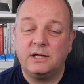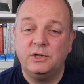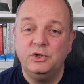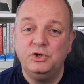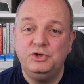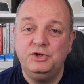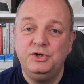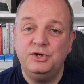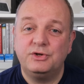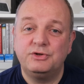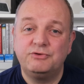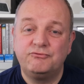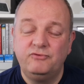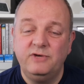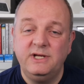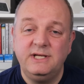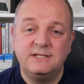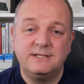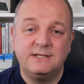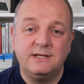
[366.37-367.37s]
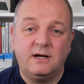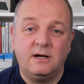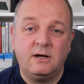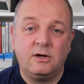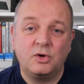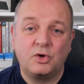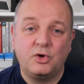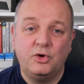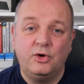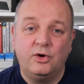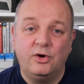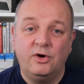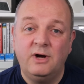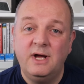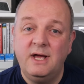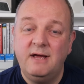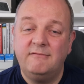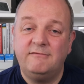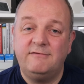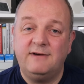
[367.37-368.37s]
could just restart Core
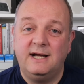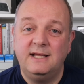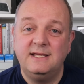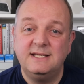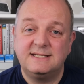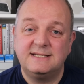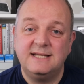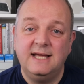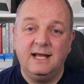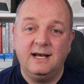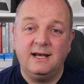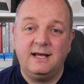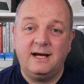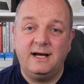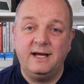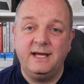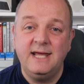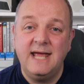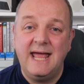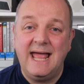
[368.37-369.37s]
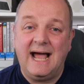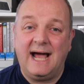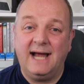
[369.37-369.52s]
via the CLI,